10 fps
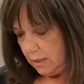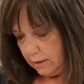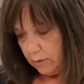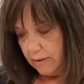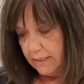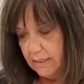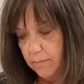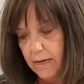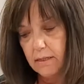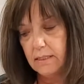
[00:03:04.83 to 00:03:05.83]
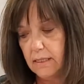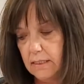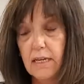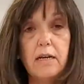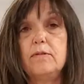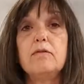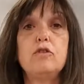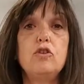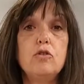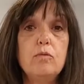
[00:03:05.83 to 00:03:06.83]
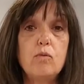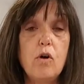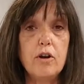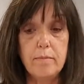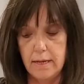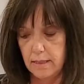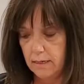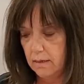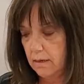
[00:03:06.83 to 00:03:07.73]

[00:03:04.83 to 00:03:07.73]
So this is about 6 cups of cubed watermelon.